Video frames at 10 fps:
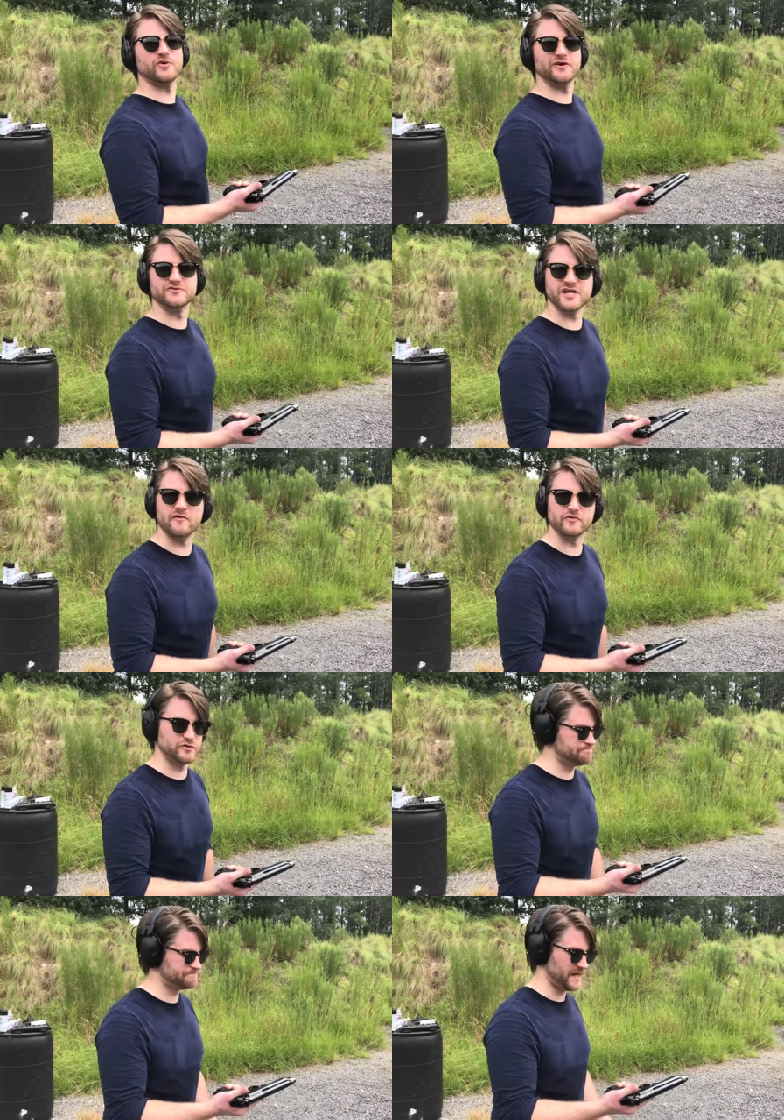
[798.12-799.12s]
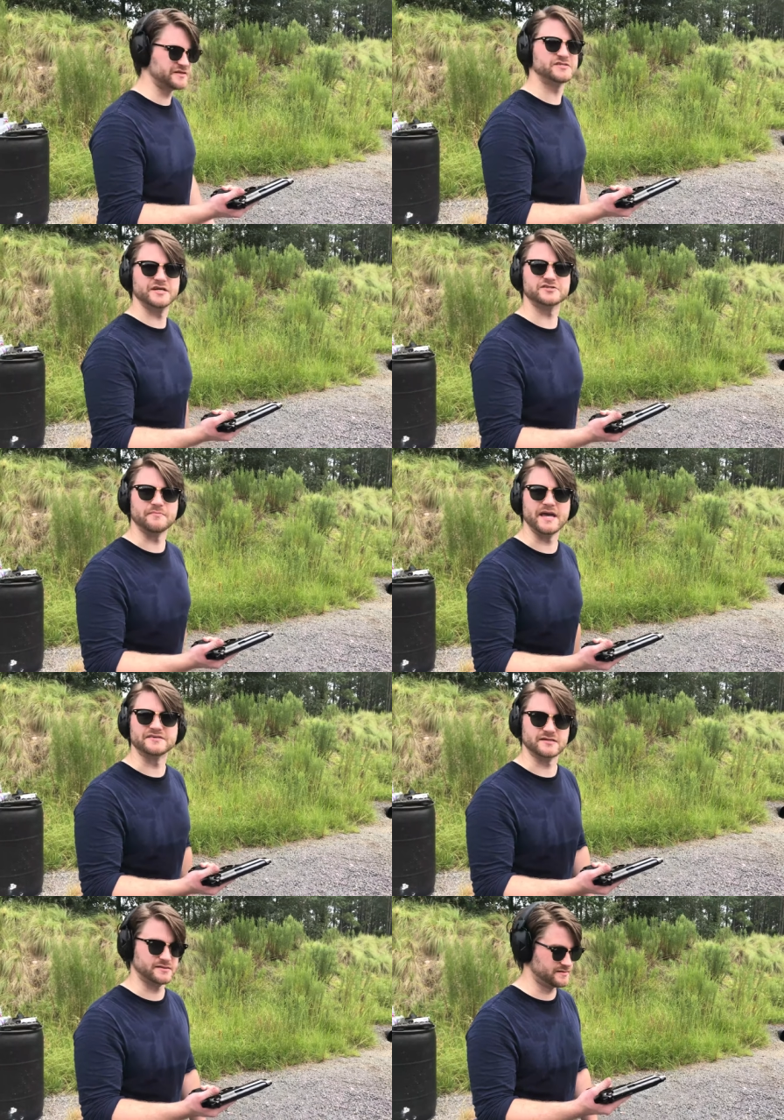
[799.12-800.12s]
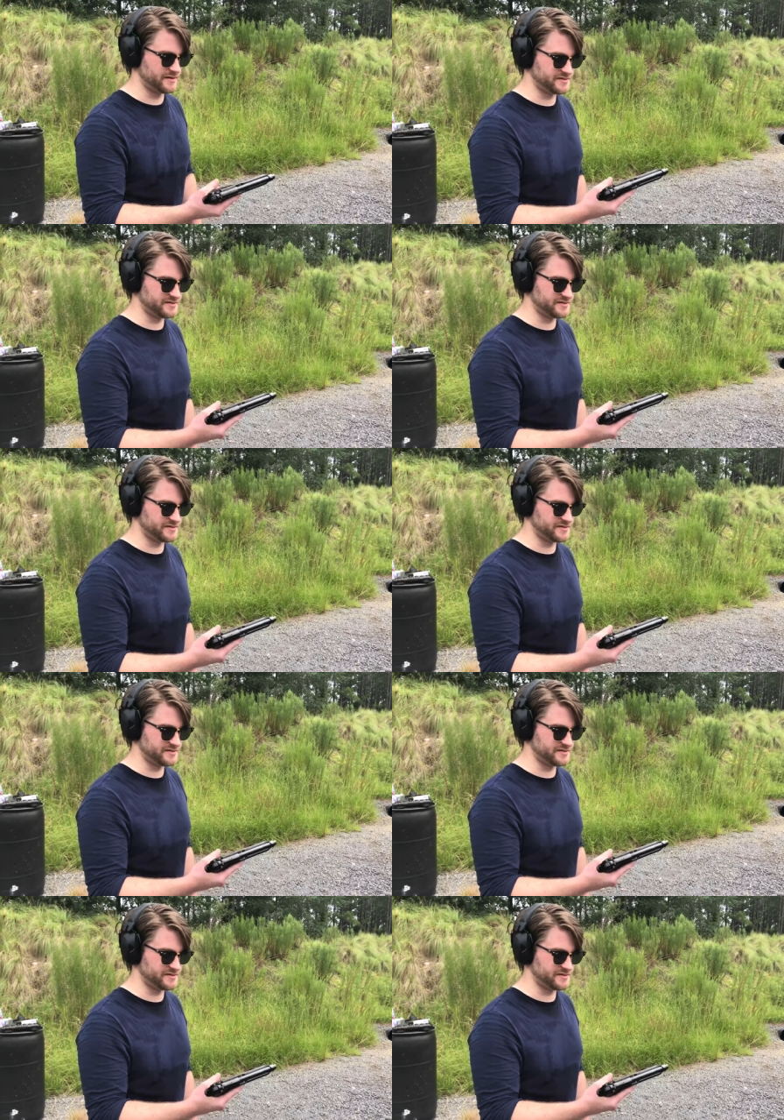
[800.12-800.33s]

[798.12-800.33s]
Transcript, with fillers: triggers ever. It's, it's amazing.